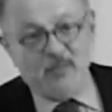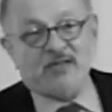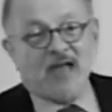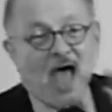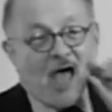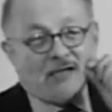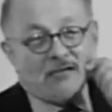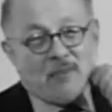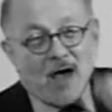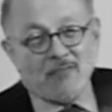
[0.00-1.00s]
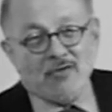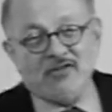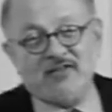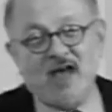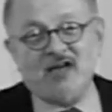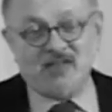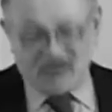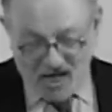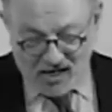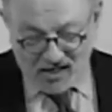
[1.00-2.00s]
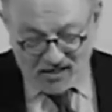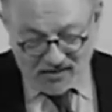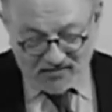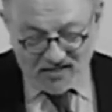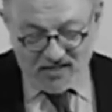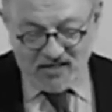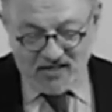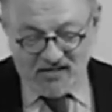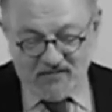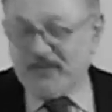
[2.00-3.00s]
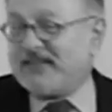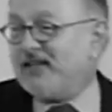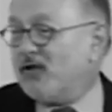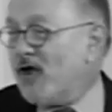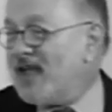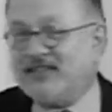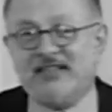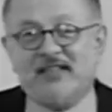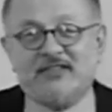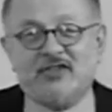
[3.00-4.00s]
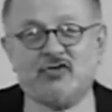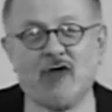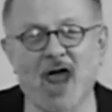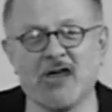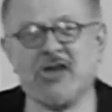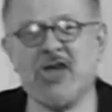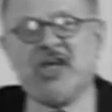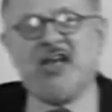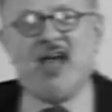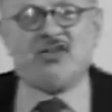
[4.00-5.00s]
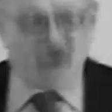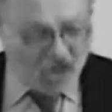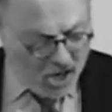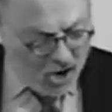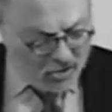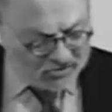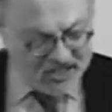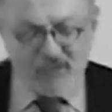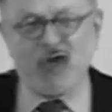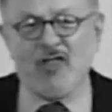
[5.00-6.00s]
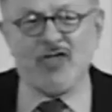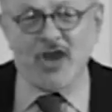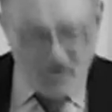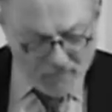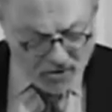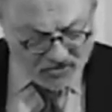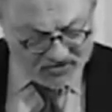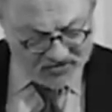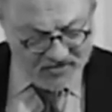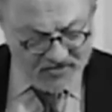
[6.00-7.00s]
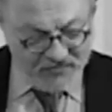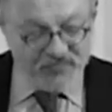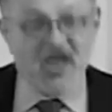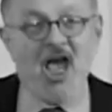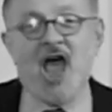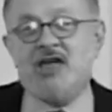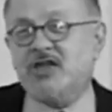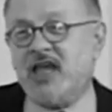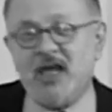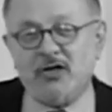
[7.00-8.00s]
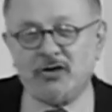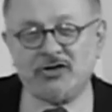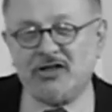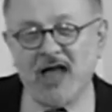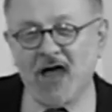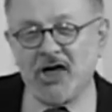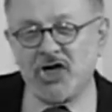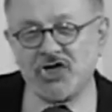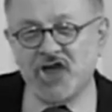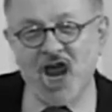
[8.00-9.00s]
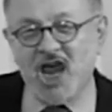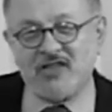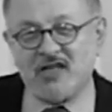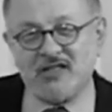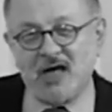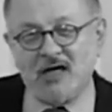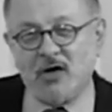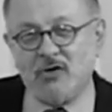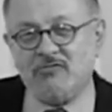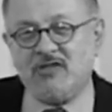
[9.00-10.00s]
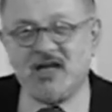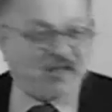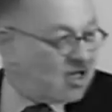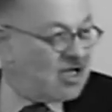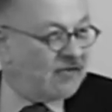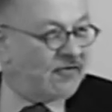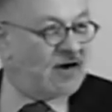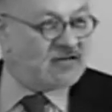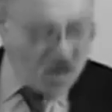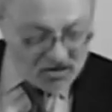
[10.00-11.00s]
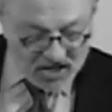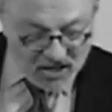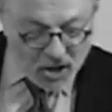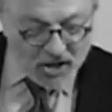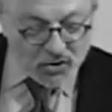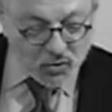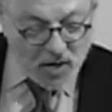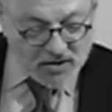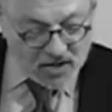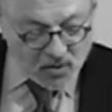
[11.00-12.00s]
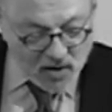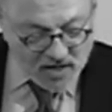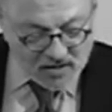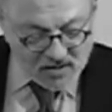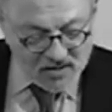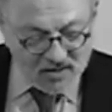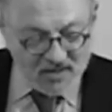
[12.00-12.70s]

With the handlebar mustache Italians. Fixing the races at the track can get your girls. They'd run the numbers. And killed Danny Shea, the Dago did, for a dirty look and 20 quid.